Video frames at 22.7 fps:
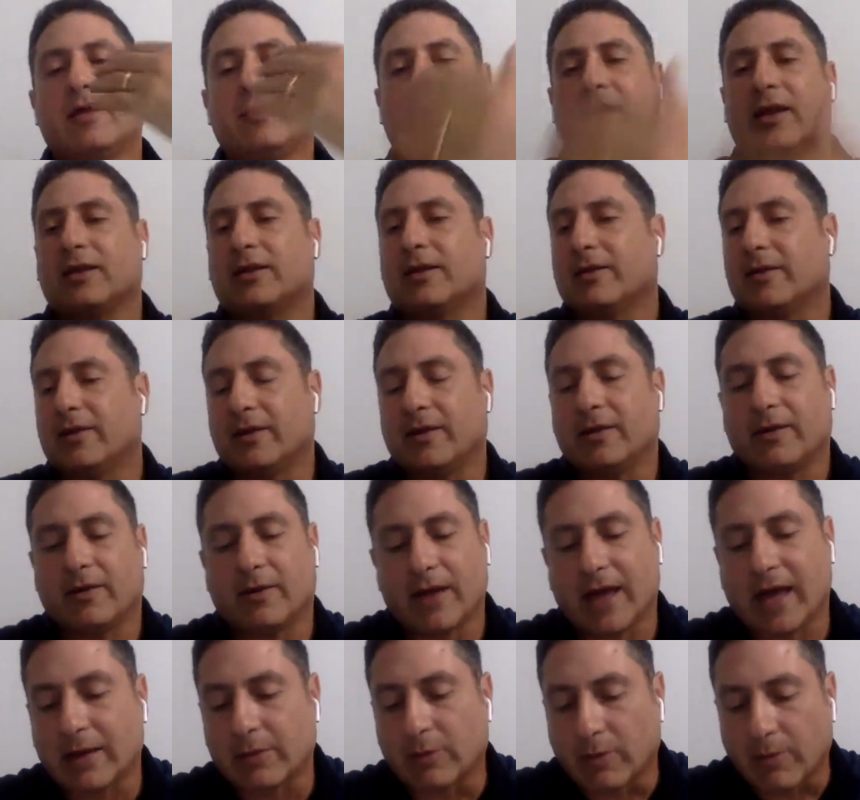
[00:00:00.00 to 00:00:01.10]
then
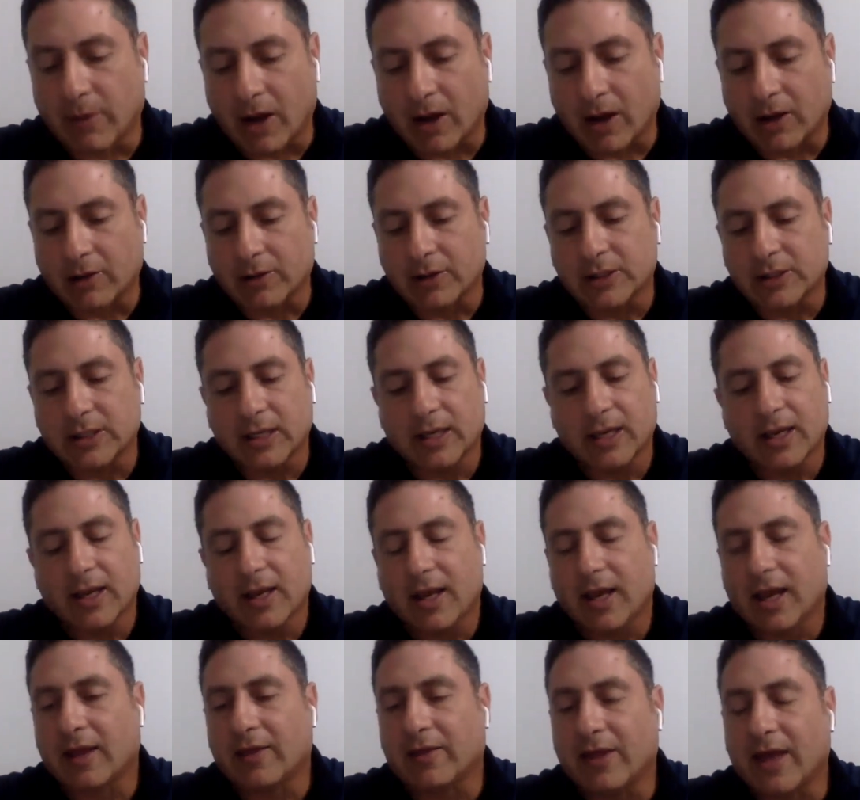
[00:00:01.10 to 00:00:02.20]
animal models,
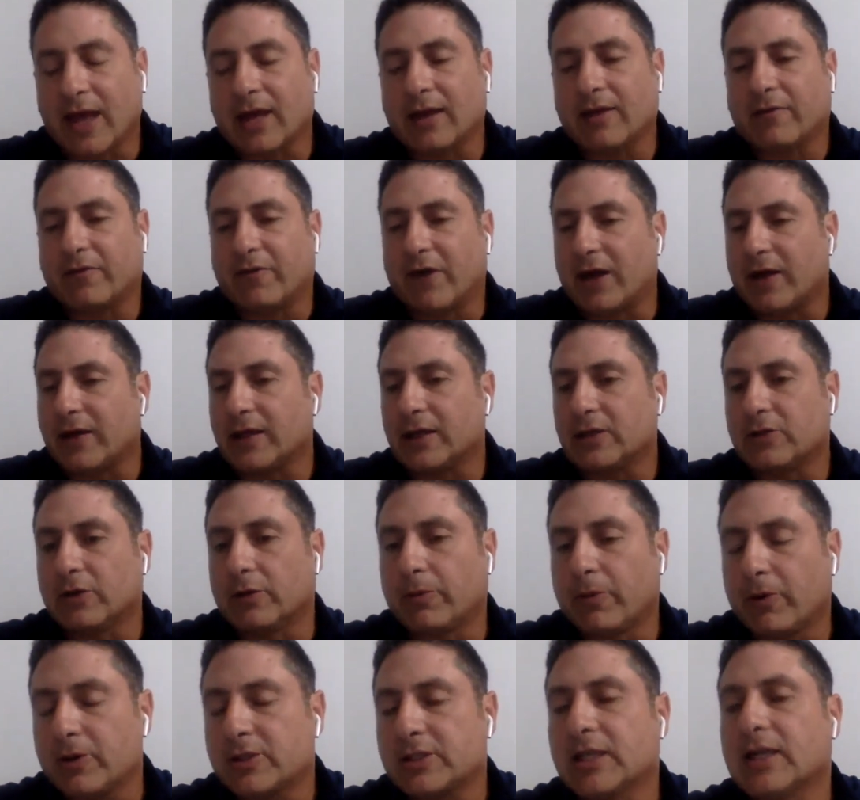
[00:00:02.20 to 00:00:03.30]
and then finally into
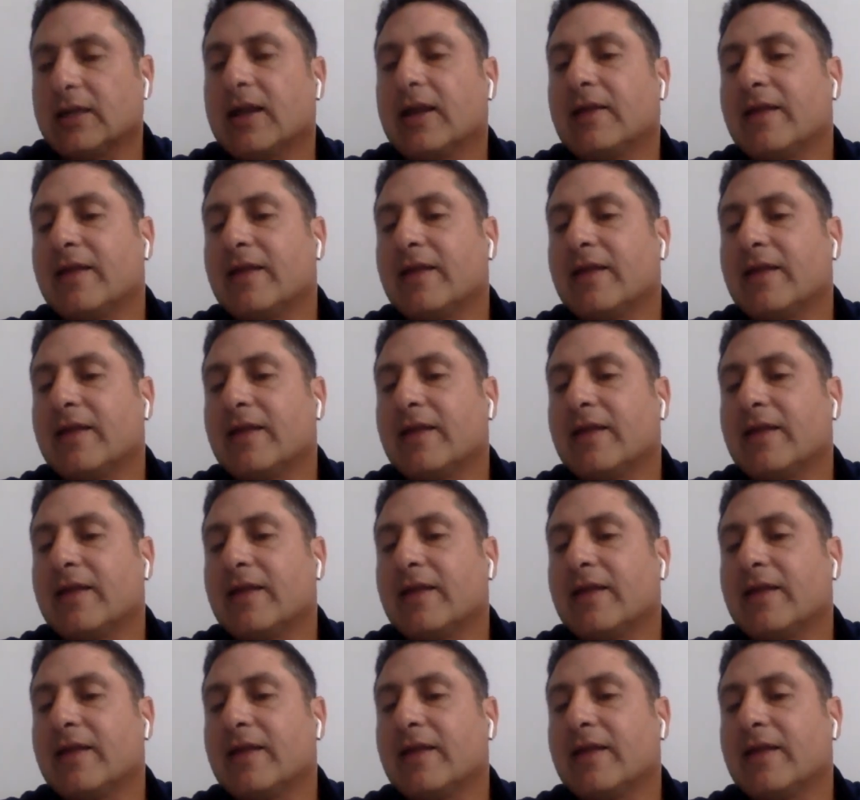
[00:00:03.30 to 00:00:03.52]
a person.